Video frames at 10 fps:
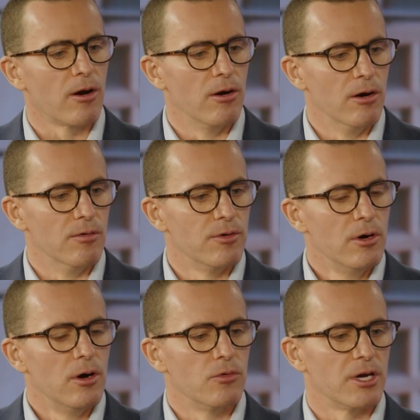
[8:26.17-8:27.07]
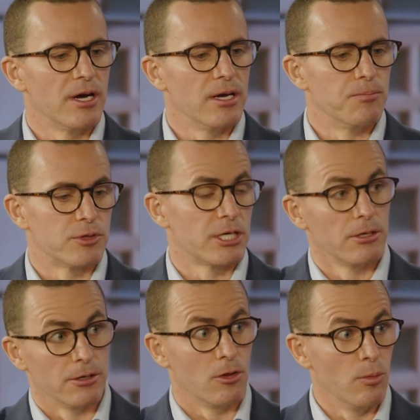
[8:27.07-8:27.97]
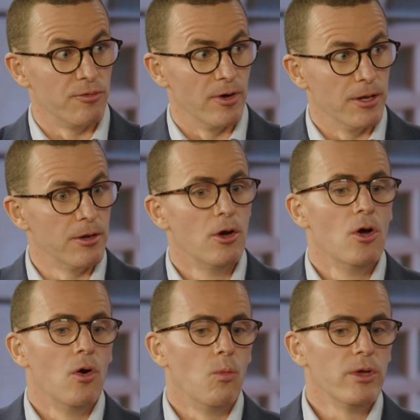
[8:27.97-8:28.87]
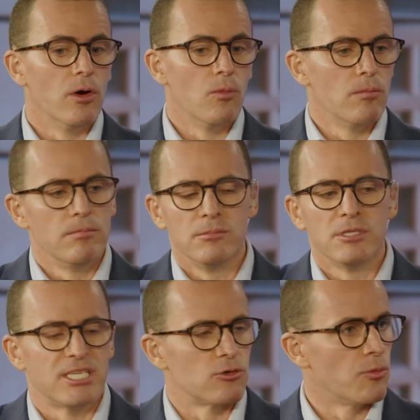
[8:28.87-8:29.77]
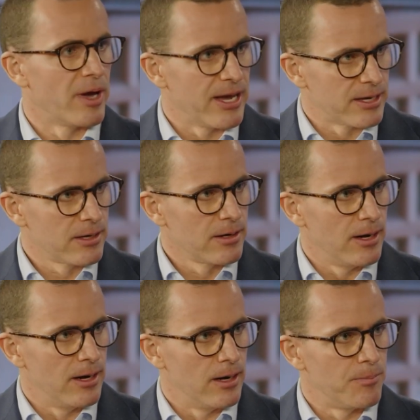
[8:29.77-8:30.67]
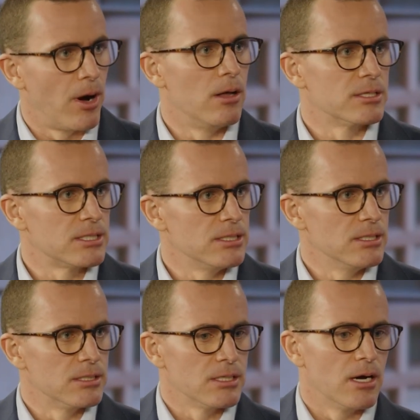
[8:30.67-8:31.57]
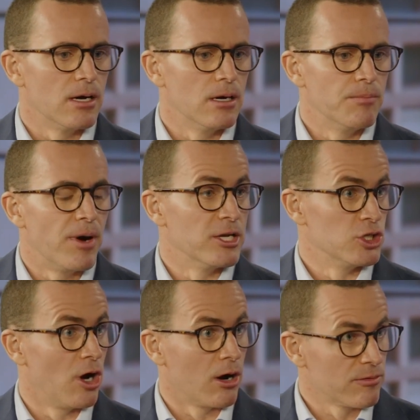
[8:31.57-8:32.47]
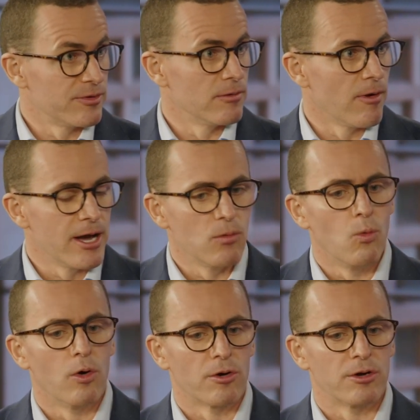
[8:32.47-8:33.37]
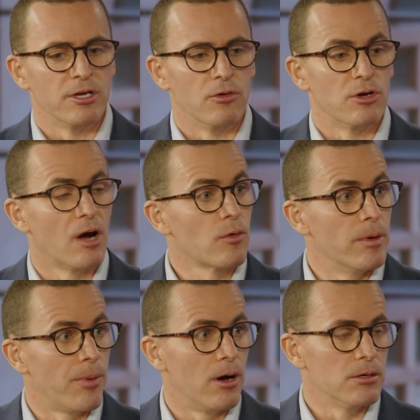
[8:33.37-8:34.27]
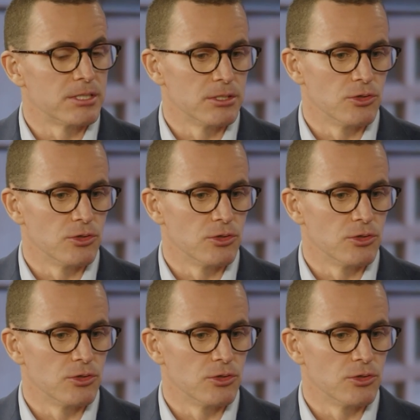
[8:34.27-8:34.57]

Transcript: of, okay, particularly in a global fund, central bank policies by geography, right? What are government policies